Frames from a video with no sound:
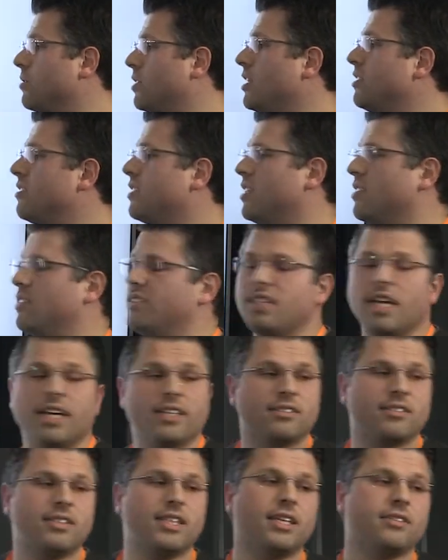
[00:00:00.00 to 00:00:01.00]

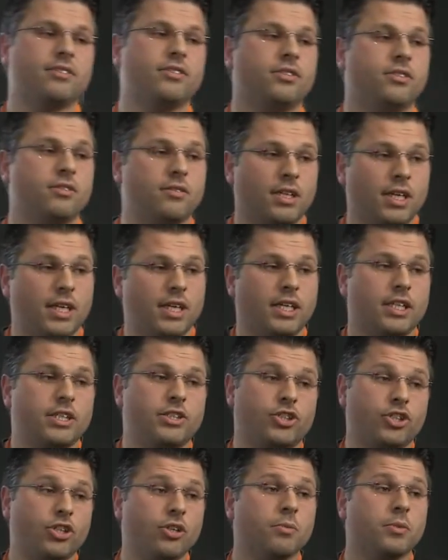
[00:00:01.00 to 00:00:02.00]
intersect that
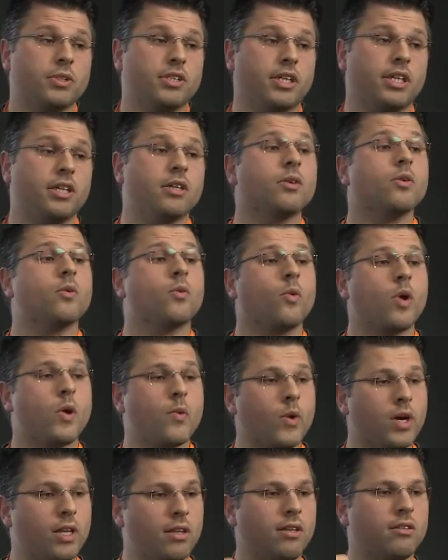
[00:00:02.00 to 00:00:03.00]
geometry, we
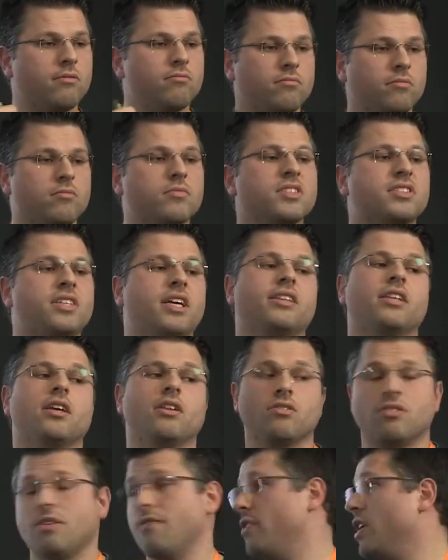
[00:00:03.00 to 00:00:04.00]
will send a
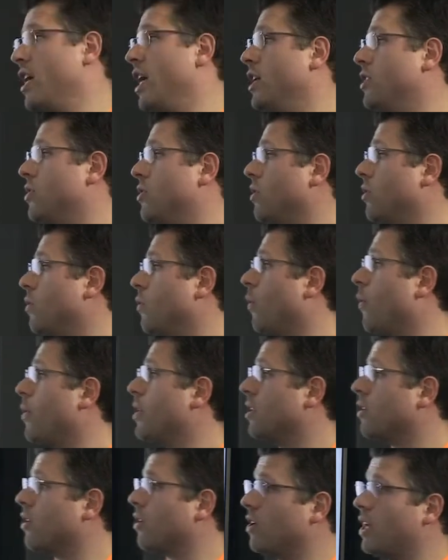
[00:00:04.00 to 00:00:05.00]
notification. We
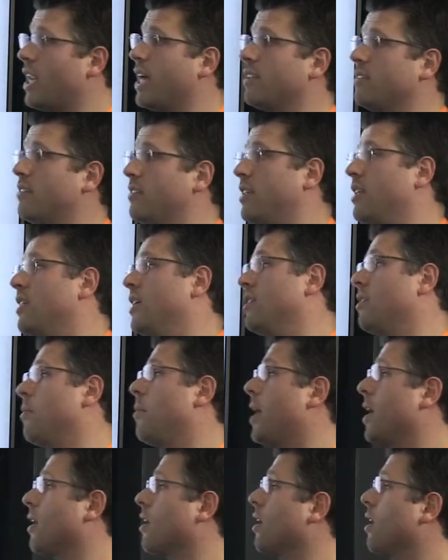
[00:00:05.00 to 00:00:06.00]
will collect the data
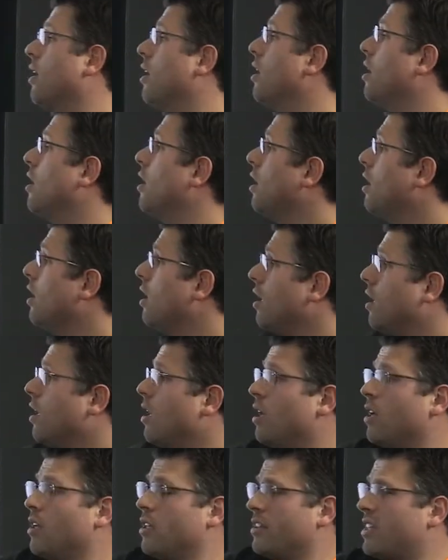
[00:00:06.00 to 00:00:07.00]
back.
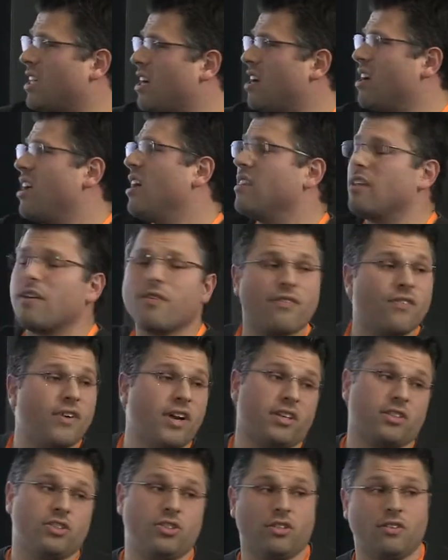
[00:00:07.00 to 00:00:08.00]
There are other
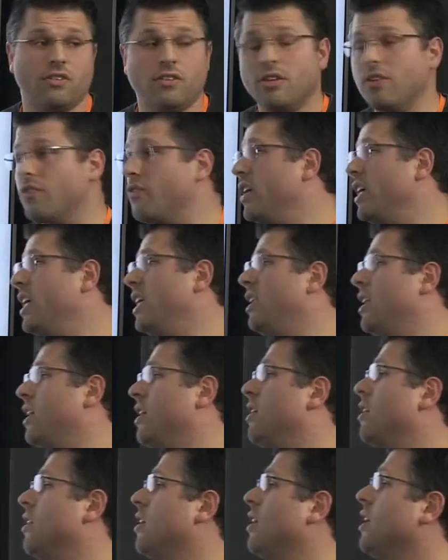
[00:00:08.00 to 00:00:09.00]
functions
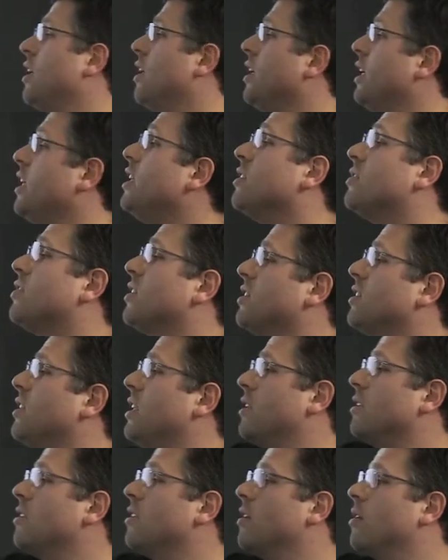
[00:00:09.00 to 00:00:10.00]
really
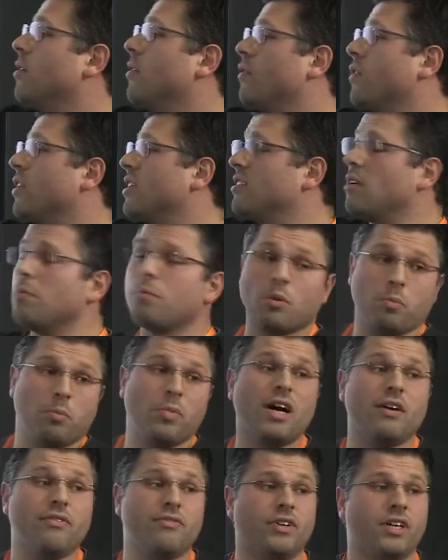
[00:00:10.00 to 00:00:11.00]
interesting. For example,
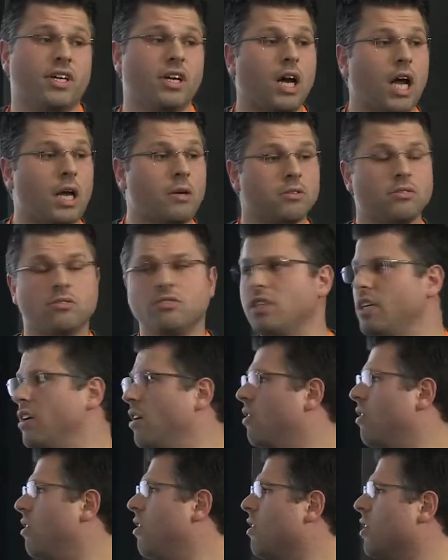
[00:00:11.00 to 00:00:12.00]
buffer. I want to see,
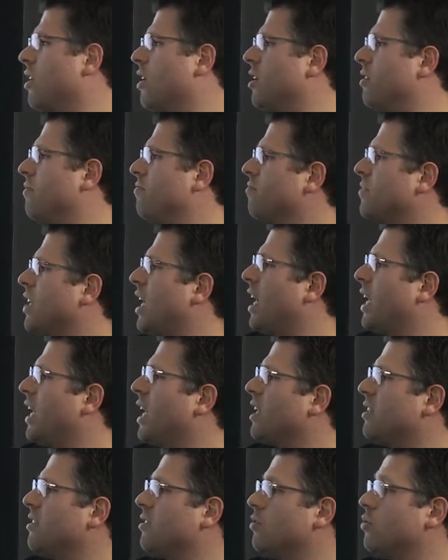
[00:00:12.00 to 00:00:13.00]
oh, look, I
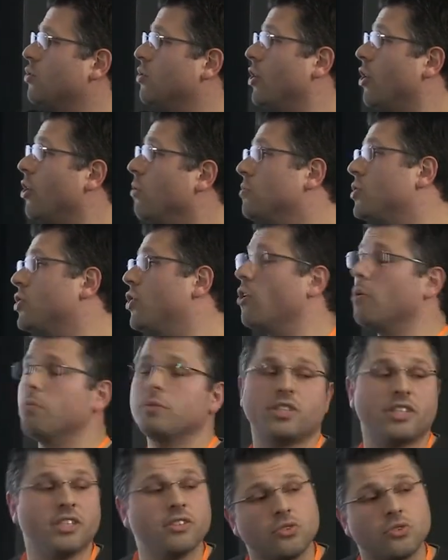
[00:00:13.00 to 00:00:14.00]
add to the home
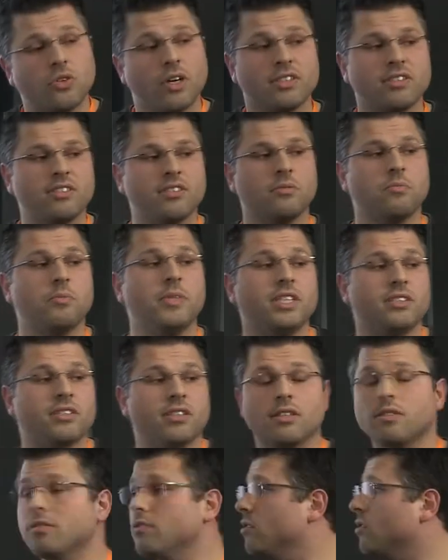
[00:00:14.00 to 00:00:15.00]
geometry 200
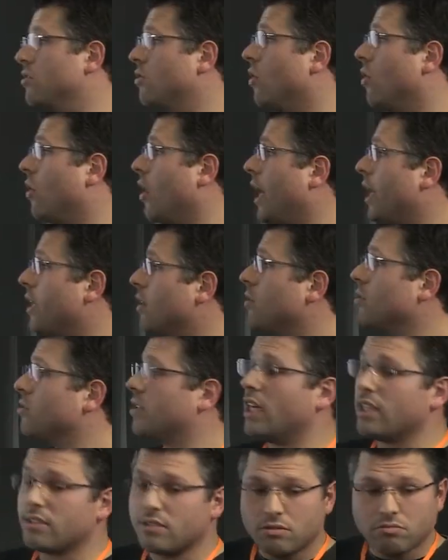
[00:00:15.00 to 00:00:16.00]
meters. So I know
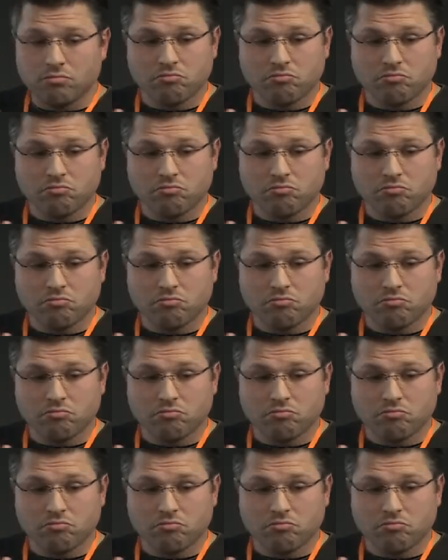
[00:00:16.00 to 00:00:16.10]
that